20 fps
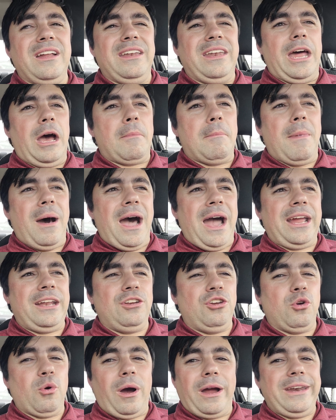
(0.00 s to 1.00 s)
Now, mind
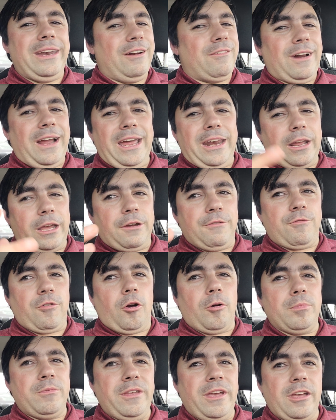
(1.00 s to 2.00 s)
you, I never had a
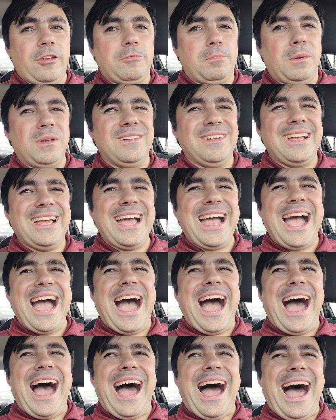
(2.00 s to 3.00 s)
confirmed test, but
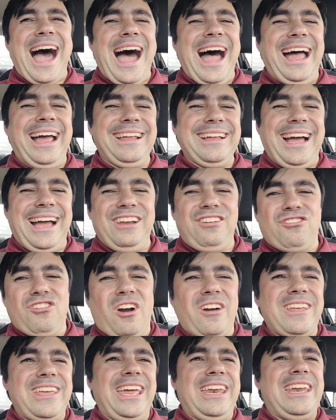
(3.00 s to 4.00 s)
I, I
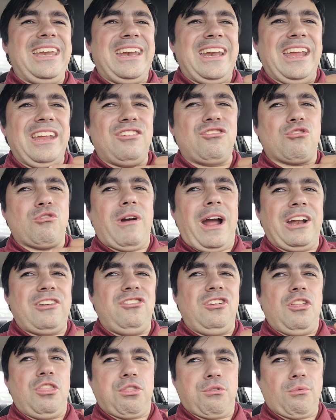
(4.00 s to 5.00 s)
started getting a
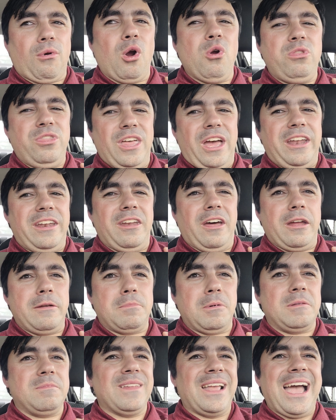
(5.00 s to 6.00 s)
scratchy throat that night,
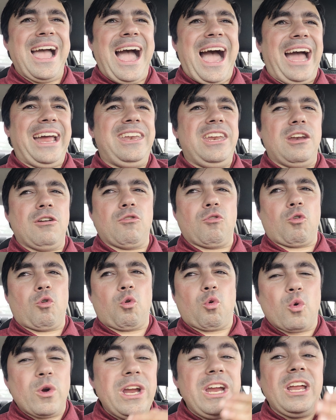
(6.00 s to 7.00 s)
but I didn't
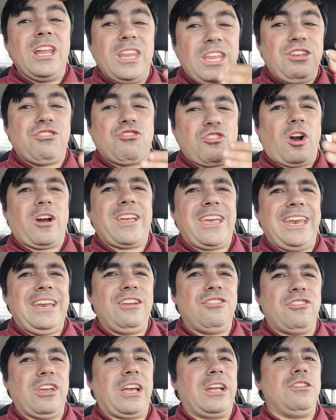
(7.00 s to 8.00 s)
really start
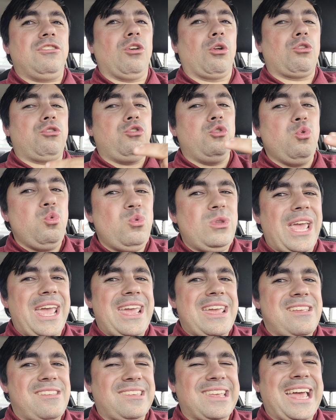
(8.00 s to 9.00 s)
getting sick until two
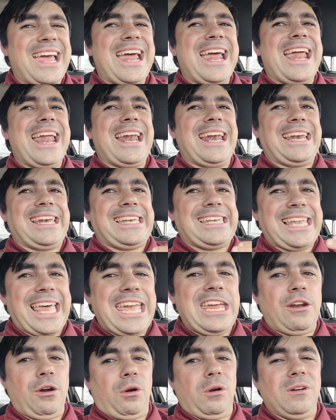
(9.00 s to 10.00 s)
days
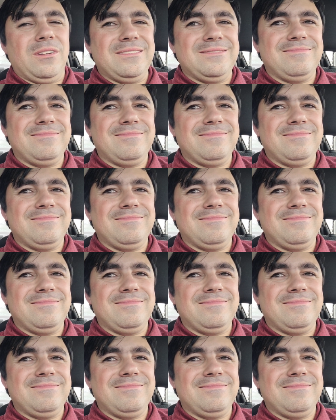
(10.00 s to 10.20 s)
later.